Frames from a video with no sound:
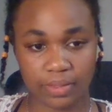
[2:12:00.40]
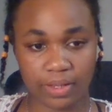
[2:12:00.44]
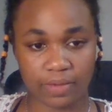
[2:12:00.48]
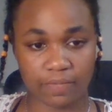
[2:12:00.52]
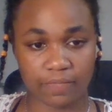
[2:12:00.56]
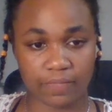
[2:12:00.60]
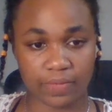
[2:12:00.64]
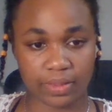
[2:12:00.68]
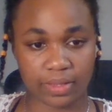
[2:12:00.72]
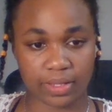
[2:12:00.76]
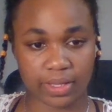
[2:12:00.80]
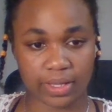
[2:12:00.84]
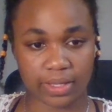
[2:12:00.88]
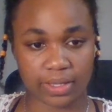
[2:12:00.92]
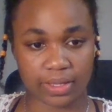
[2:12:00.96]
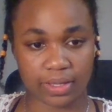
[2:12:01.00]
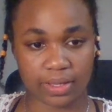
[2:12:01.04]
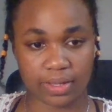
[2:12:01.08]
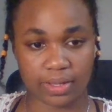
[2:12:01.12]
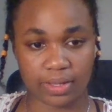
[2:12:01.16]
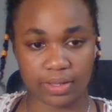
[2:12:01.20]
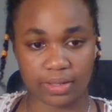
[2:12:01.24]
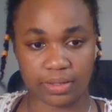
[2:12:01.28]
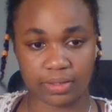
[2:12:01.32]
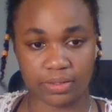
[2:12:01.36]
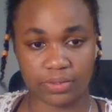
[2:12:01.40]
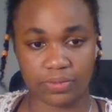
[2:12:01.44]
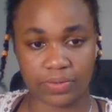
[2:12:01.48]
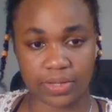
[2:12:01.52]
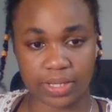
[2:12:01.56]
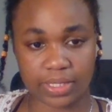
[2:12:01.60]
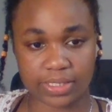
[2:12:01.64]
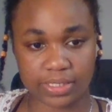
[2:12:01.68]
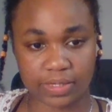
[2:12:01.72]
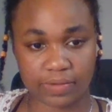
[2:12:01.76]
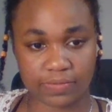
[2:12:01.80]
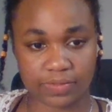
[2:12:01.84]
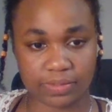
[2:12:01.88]
I feel like you
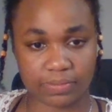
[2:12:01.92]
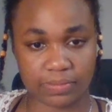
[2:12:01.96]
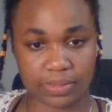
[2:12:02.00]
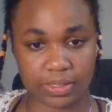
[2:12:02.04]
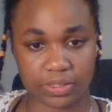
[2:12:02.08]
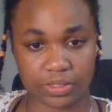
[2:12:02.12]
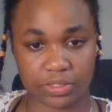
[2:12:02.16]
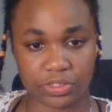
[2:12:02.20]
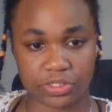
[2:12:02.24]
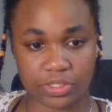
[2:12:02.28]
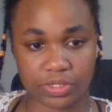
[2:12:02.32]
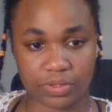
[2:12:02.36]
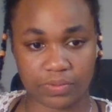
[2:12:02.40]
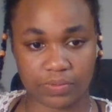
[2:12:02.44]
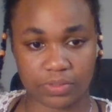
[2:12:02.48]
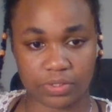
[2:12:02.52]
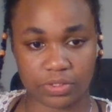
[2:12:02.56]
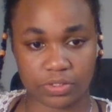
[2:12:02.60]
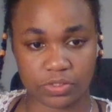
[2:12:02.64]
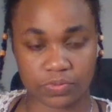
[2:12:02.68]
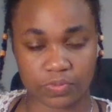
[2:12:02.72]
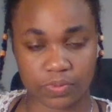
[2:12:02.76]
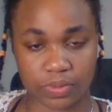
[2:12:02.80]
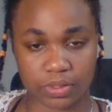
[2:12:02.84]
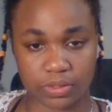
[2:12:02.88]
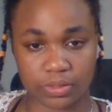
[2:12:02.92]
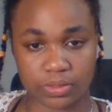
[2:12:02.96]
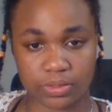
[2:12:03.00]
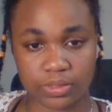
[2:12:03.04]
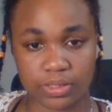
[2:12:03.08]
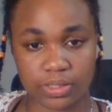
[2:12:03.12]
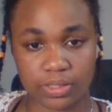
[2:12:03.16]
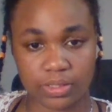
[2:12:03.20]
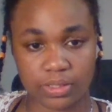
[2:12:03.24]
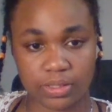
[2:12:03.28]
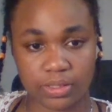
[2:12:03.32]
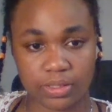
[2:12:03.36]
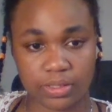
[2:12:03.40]
guys have something to share with this world
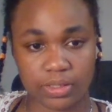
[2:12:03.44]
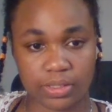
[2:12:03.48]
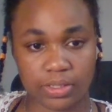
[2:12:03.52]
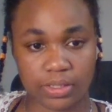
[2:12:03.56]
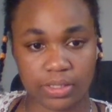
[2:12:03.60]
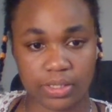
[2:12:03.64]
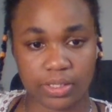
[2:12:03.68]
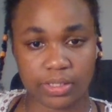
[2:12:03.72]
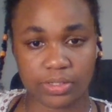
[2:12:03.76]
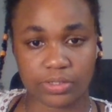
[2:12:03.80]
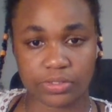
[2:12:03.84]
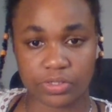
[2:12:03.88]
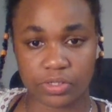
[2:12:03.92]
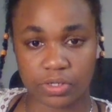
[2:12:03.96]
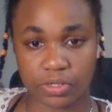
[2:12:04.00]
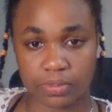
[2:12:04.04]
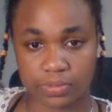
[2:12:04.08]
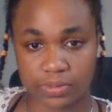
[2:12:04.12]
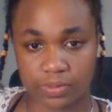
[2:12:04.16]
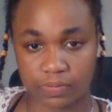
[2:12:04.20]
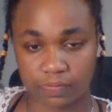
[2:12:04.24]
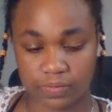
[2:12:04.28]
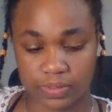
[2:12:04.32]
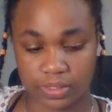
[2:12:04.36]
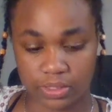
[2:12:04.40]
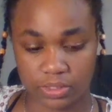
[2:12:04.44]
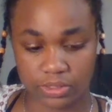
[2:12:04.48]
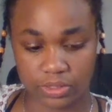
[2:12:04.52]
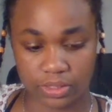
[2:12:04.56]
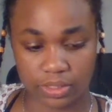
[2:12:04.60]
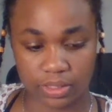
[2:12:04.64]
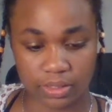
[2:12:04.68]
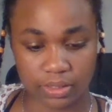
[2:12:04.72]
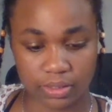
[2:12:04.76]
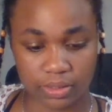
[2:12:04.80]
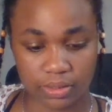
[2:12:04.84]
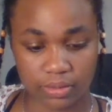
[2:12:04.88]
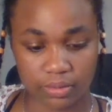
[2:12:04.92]
in terms of
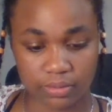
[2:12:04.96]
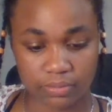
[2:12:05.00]
teaching